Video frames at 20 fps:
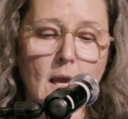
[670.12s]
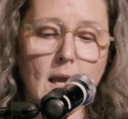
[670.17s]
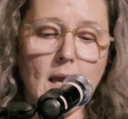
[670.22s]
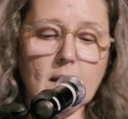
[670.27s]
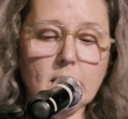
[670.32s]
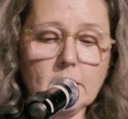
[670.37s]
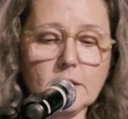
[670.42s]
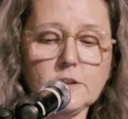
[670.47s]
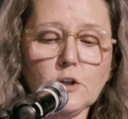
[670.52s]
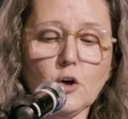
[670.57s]

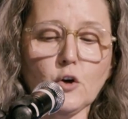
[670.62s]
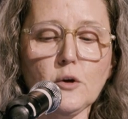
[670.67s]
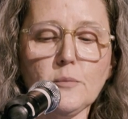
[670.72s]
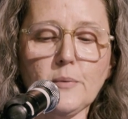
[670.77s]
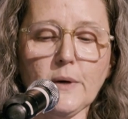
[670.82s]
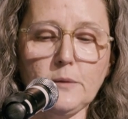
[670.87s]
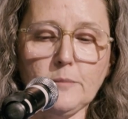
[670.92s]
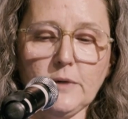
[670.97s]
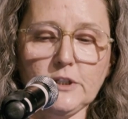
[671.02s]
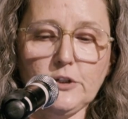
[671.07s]
And this
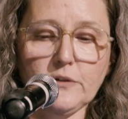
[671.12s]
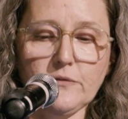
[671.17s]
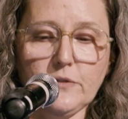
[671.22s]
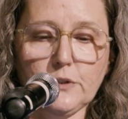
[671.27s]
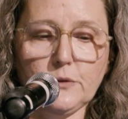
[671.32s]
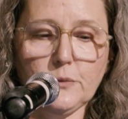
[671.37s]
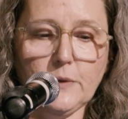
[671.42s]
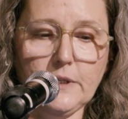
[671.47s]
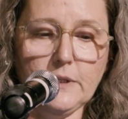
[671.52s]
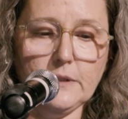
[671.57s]
occupied much of
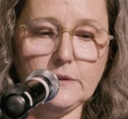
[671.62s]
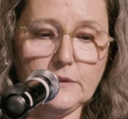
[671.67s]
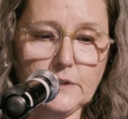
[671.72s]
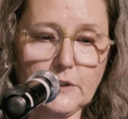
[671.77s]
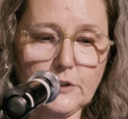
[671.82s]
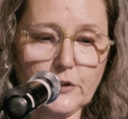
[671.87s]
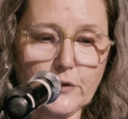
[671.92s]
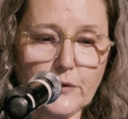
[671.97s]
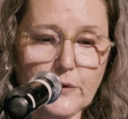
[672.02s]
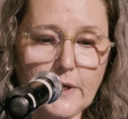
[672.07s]
the 20th
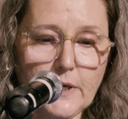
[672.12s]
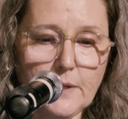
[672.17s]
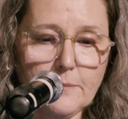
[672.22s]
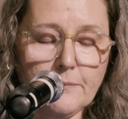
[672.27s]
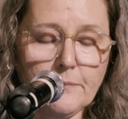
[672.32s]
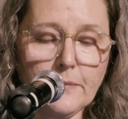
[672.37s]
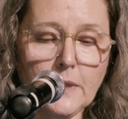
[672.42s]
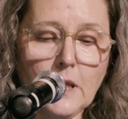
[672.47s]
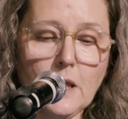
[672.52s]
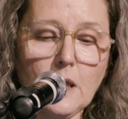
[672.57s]
century
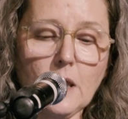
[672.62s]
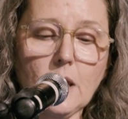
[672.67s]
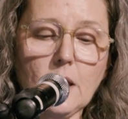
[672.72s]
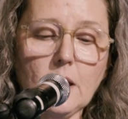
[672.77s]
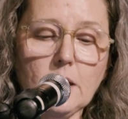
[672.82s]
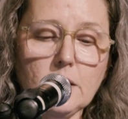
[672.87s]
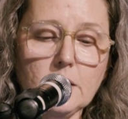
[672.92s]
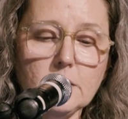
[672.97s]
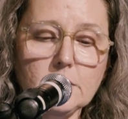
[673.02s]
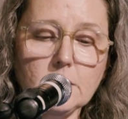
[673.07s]

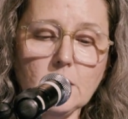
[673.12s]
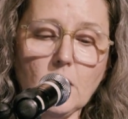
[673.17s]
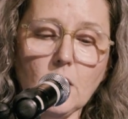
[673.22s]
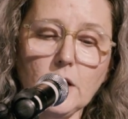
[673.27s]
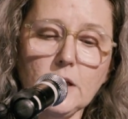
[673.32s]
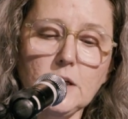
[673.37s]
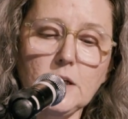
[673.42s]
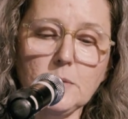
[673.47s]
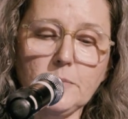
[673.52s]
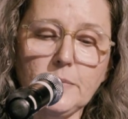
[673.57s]
and has
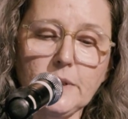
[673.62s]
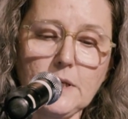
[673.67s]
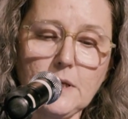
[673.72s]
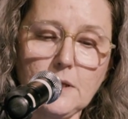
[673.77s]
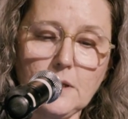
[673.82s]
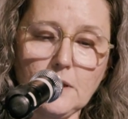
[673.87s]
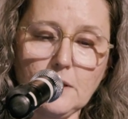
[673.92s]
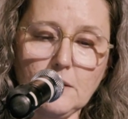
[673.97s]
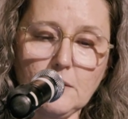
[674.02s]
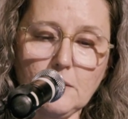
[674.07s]

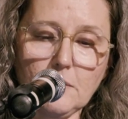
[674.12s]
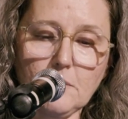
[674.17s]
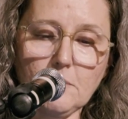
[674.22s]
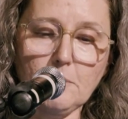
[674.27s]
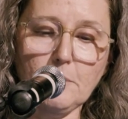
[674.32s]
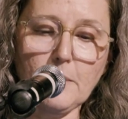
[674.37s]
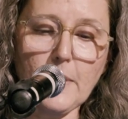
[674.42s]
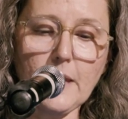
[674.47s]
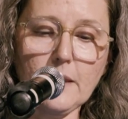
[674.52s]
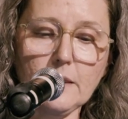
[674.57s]
arguably
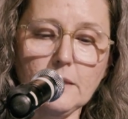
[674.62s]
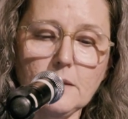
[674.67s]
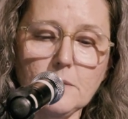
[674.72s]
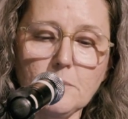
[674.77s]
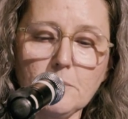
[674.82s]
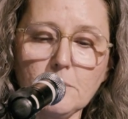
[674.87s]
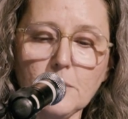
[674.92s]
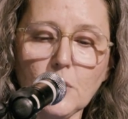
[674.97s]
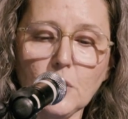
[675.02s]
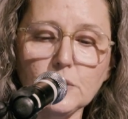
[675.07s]
made the
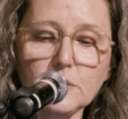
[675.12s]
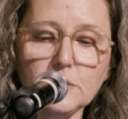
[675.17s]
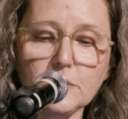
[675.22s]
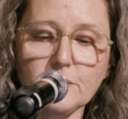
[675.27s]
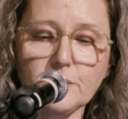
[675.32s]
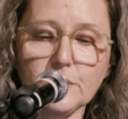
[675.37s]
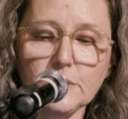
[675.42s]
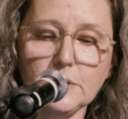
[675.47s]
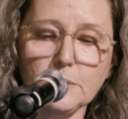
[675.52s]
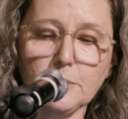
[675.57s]
most
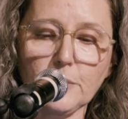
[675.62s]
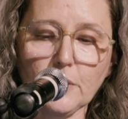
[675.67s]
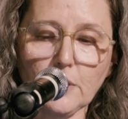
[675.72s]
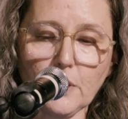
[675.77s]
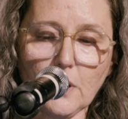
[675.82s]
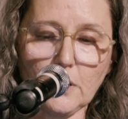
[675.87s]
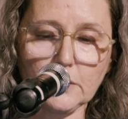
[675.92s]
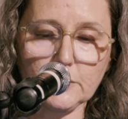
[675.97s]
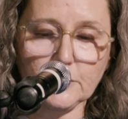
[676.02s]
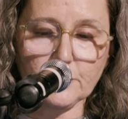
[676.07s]
visible
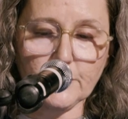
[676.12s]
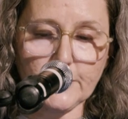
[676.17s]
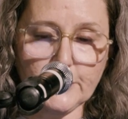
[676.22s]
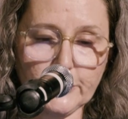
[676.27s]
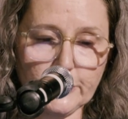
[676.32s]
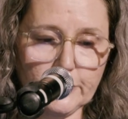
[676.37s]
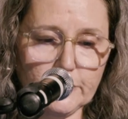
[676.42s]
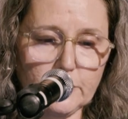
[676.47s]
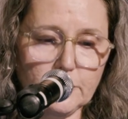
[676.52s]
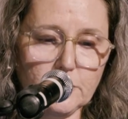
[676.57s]

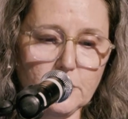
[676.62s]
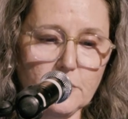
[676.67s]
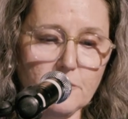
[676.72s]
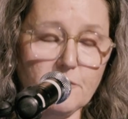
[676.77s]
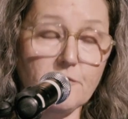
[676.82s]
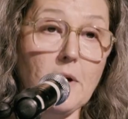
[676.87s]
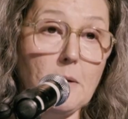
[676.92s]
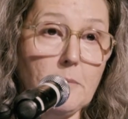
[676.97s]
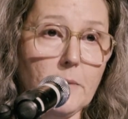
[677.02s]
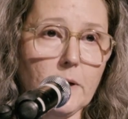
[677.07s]
alterations to the
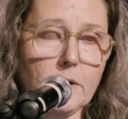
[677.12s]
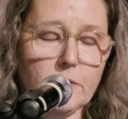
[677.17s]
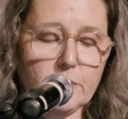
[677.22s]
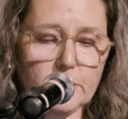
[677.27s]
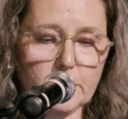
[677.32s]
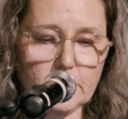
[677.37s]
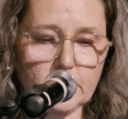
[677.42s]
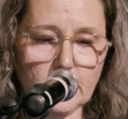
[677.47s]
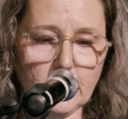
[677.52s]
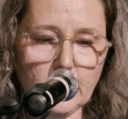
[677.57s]
fabric of
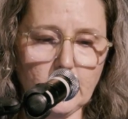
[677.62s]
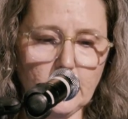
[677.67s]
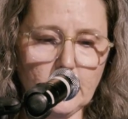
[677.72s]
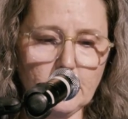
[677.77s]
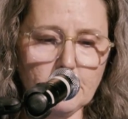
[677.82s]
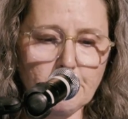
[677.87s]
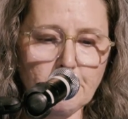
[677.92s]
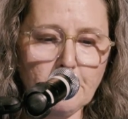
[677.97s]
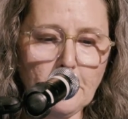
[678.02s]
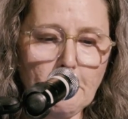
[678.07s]

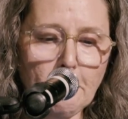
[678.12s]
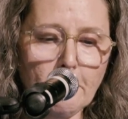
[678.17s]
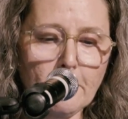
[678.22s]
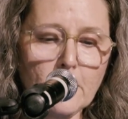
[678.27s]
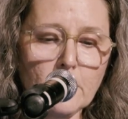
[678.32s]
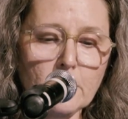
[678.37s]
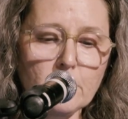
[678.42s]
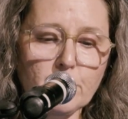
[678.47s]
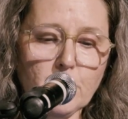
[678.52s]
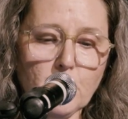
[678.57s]
society,
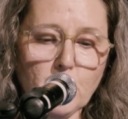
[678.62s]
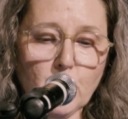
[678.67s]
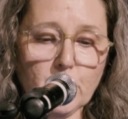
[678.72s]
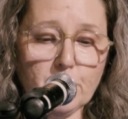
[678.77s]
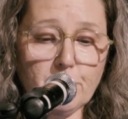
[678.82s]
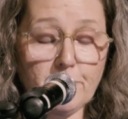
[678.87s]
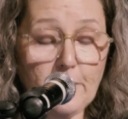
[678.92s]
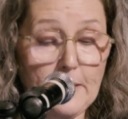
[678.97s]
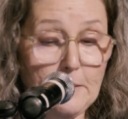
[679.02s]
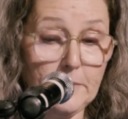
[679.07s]
from
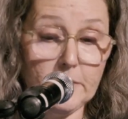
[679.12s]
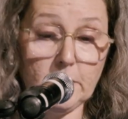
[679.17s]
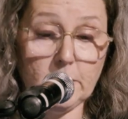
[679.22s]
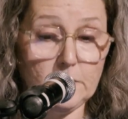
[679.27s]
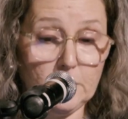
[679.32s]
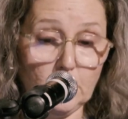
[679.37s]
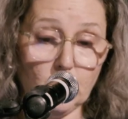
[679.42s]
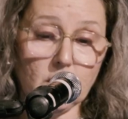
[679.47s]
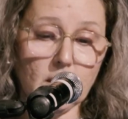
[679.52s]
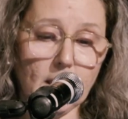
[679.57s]
what
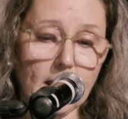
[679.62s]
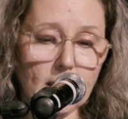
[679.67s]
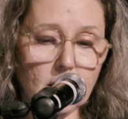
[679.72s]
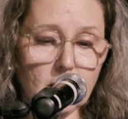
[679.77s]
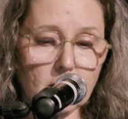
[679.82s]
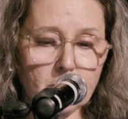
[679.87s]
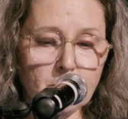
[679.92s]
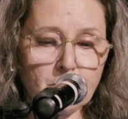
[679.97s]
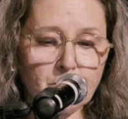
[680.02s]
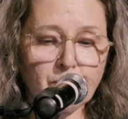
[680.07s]
families look like
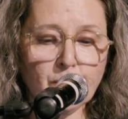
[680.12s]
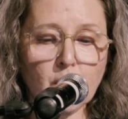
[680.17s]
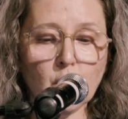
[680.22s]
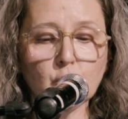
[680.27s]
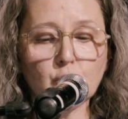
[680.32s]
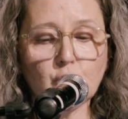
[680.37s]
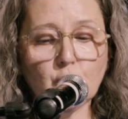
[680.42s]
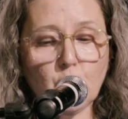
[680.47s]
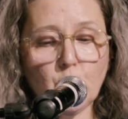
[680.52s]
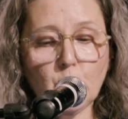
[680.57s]

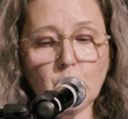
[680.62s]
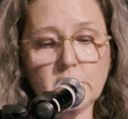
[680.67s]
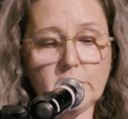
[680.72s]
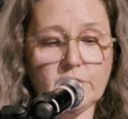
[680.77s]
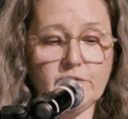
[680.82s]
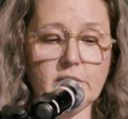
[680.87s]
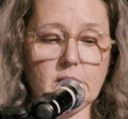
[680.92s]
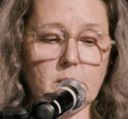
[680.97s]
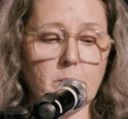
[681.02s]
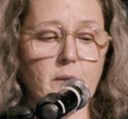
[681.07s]
to who
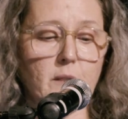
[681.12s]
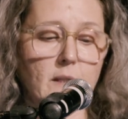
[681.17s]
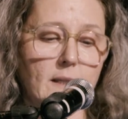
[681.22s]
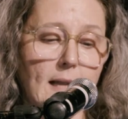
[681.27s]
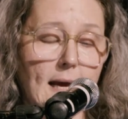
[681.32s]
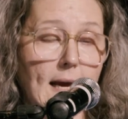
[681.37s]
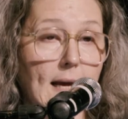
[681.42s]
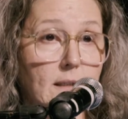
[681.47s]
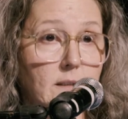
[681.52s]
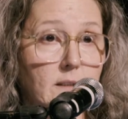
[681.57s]
is visible
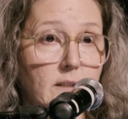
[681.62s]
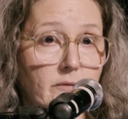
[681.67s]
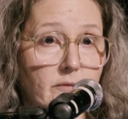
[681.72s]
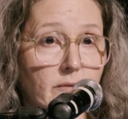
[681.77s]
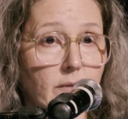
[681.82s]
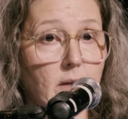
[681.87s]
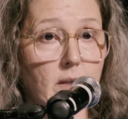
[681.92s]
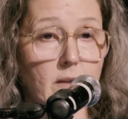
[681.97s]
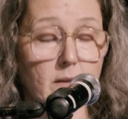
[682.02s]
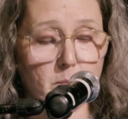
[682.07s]
and
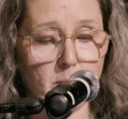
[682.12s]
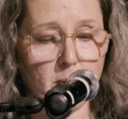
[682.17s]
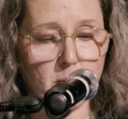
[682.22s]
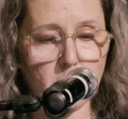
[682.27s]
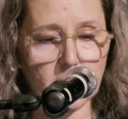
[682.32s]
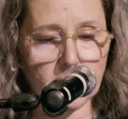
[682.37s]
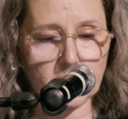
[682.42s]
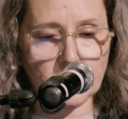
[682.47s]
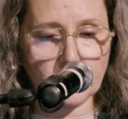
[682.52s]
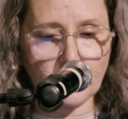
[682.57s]
active in the
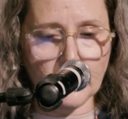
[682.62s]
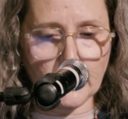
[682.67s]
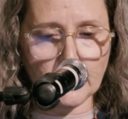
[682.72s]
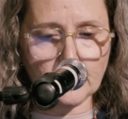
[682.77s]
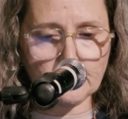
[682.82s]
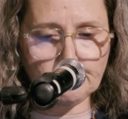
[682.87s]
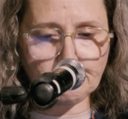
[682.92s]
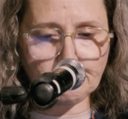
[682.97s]
public sphere.